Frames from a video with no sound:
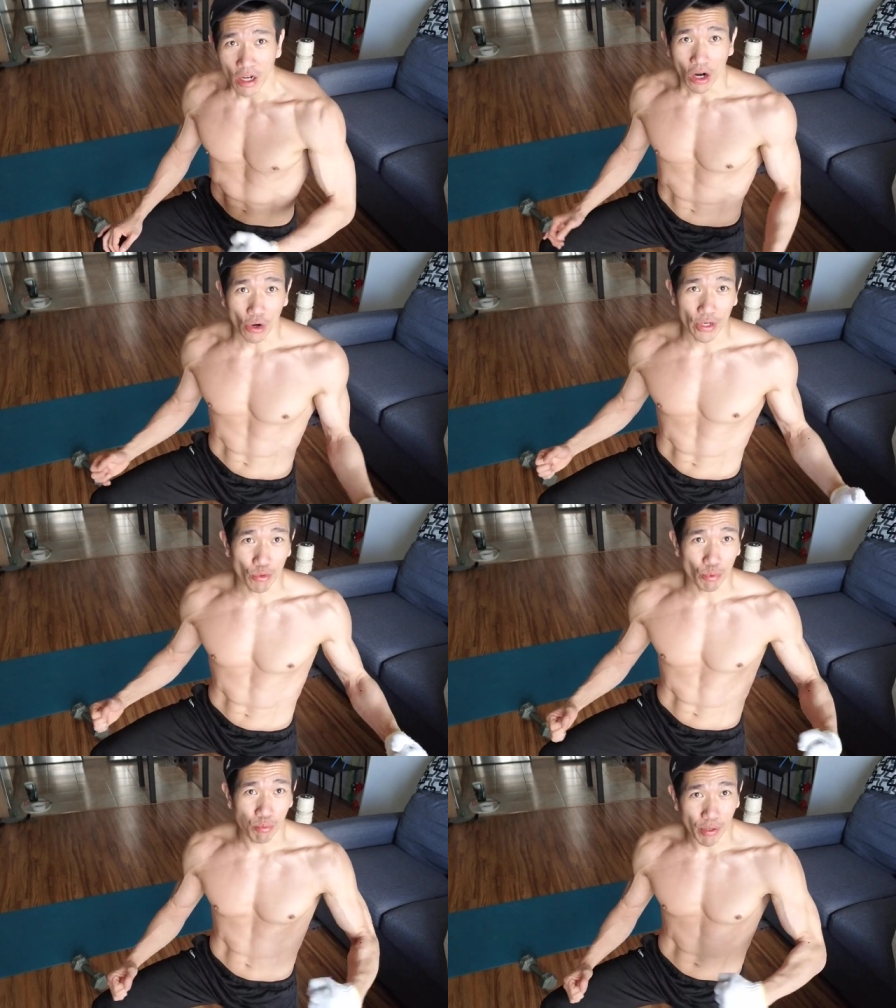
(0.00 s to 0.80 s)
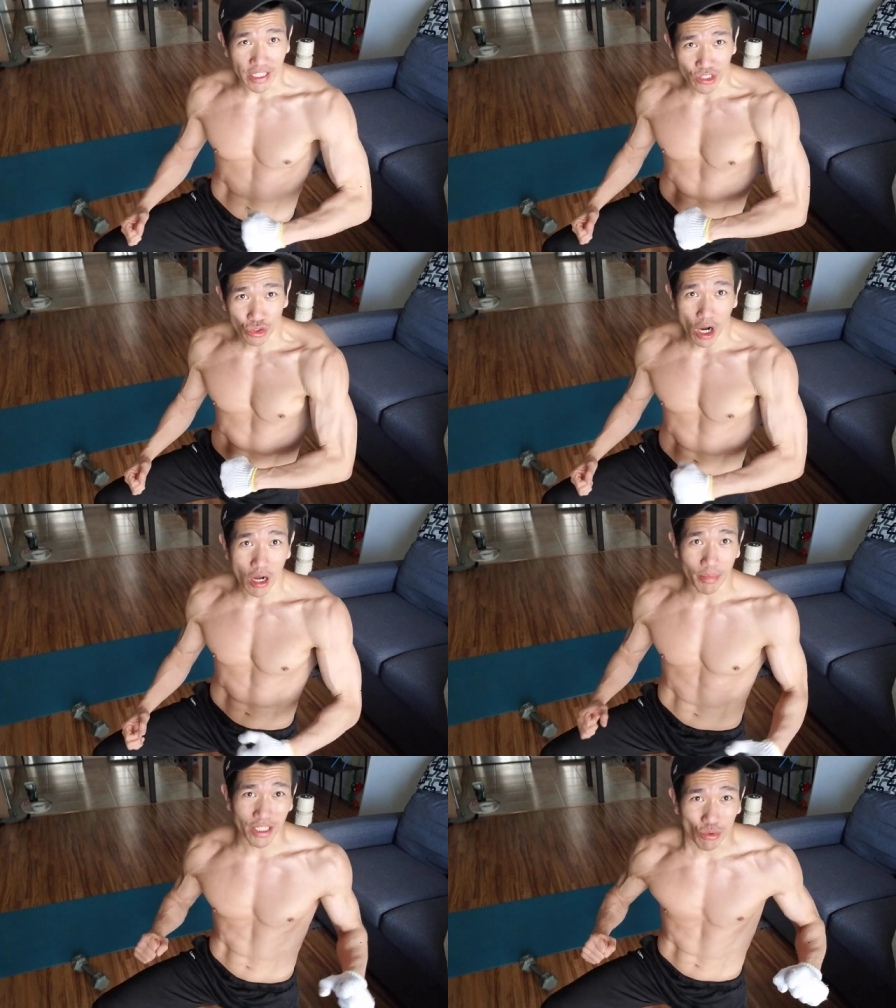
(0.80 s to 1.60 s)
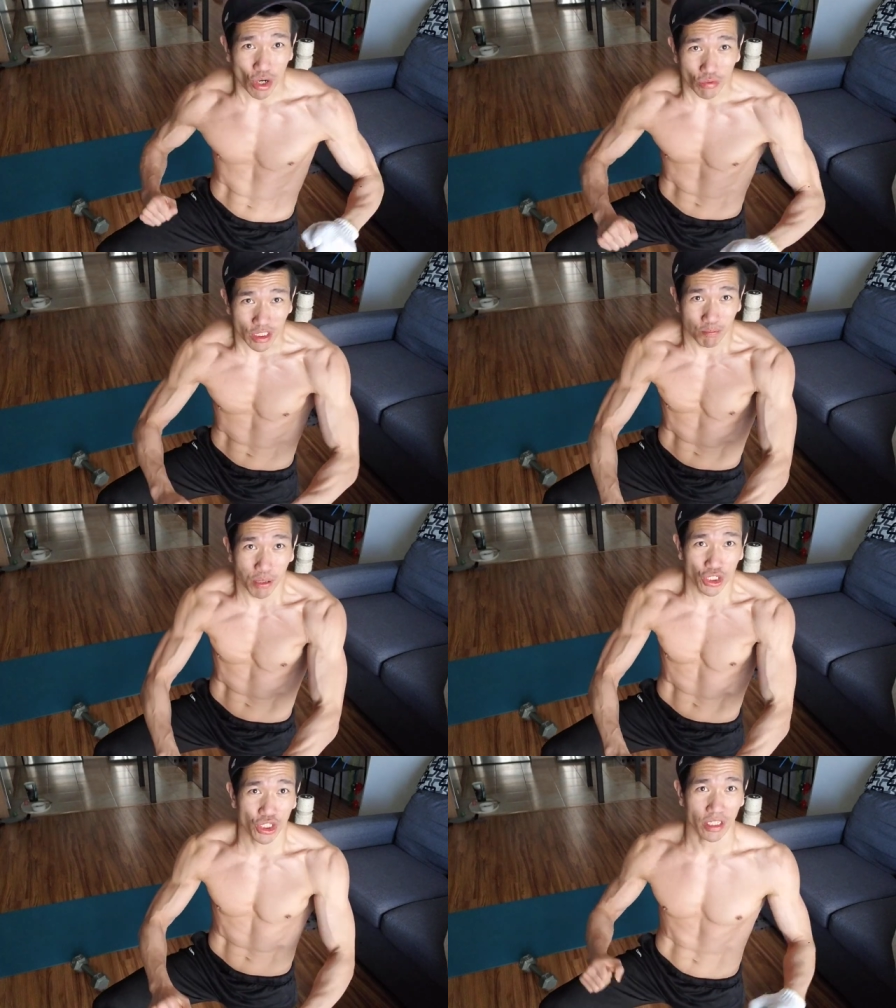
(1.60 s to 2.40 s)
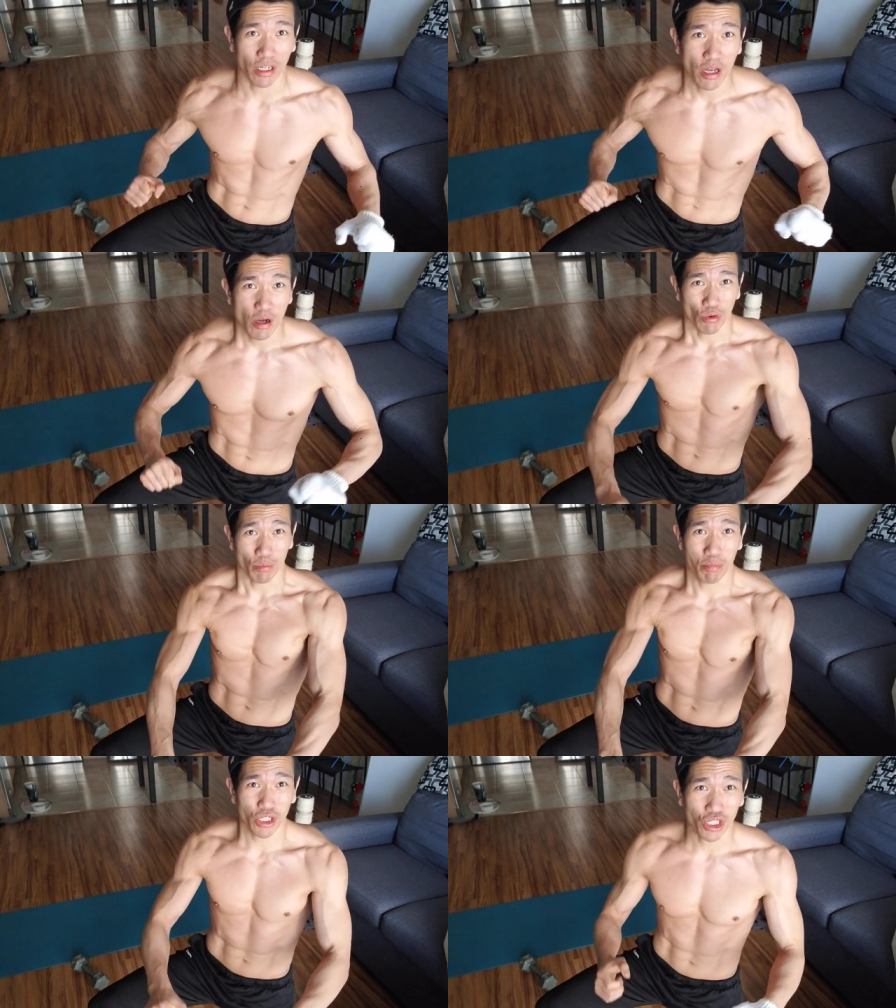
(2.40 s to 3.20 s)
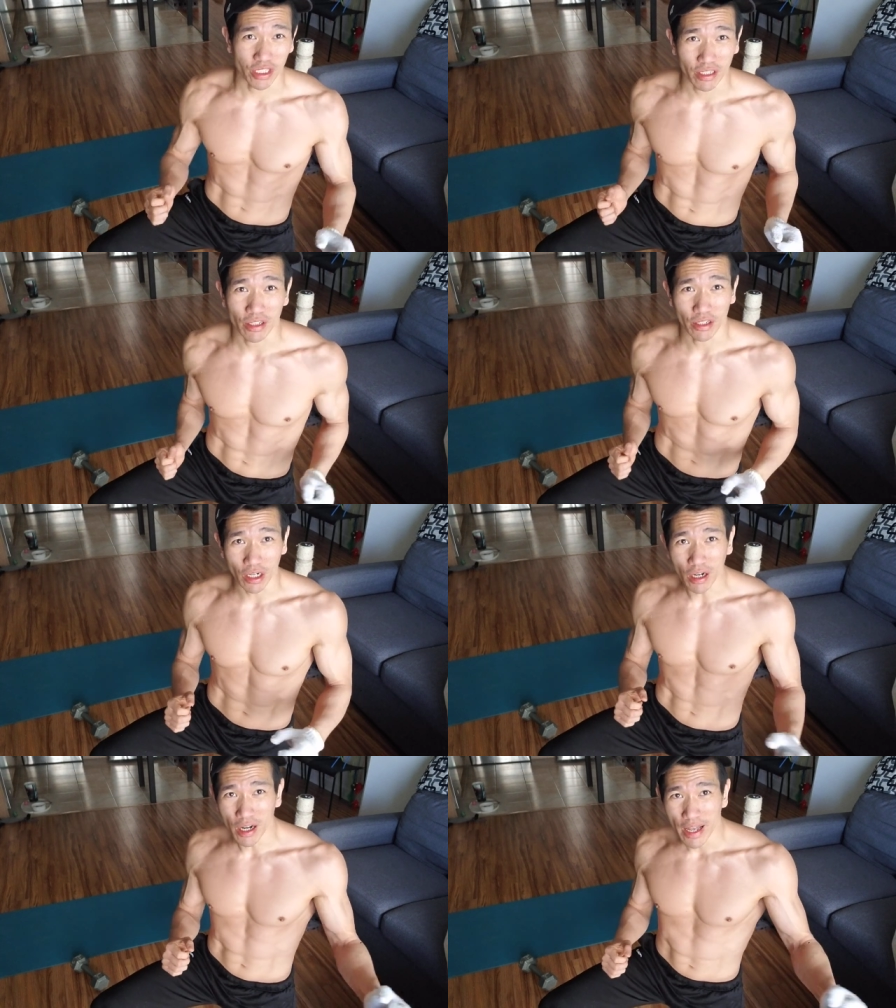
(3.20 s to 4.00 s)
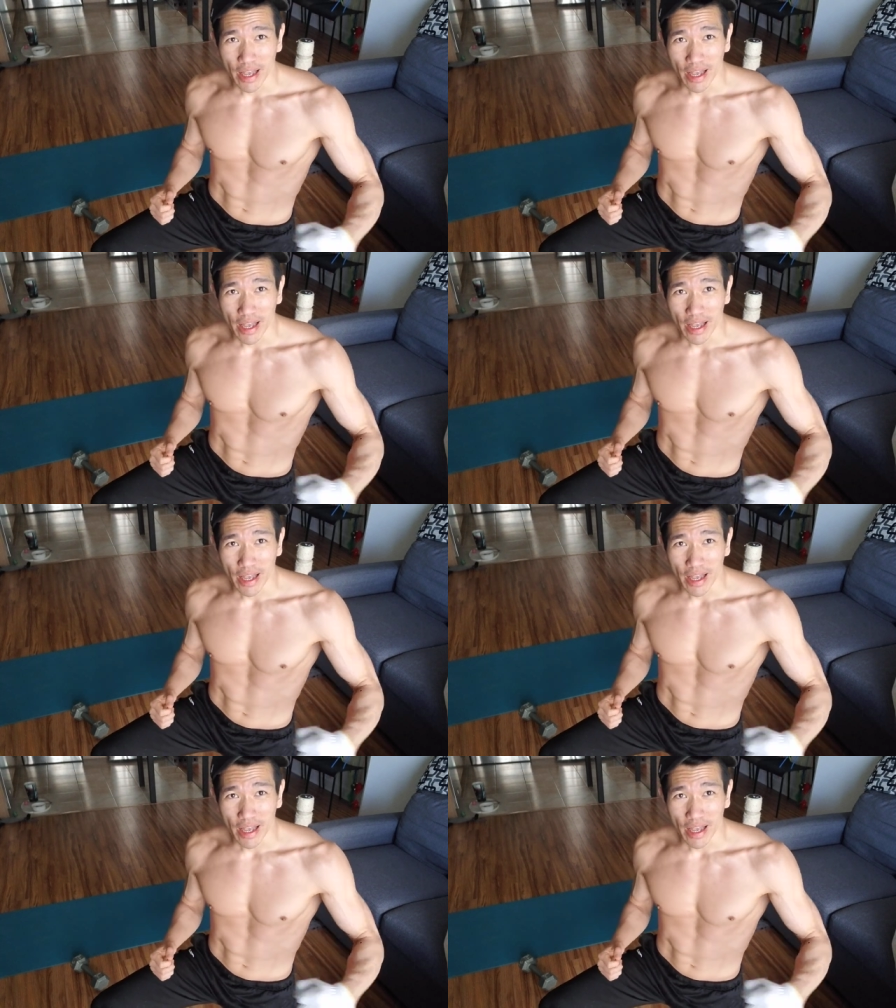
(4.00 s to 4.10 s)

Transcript: already pretty strong because we're always pushing, we're pushing, you know?